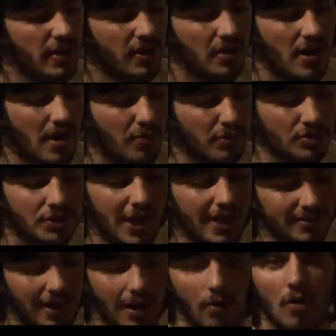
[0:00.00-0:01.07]
you know,
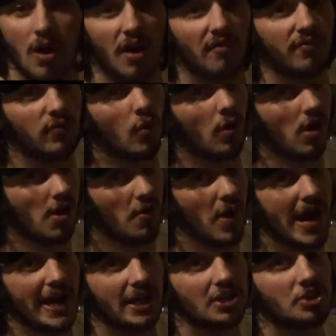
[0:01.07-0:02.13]
projectile, a
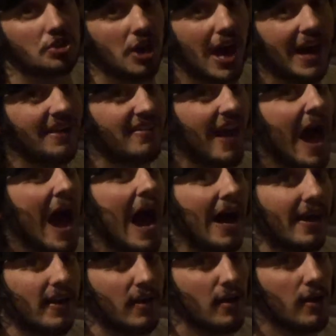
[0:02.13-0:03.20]
408
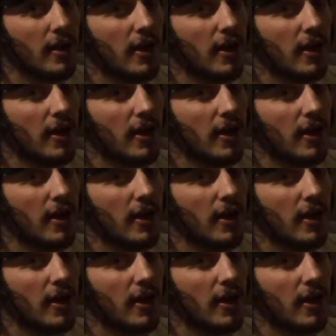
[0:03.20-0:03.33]
Shy-Tac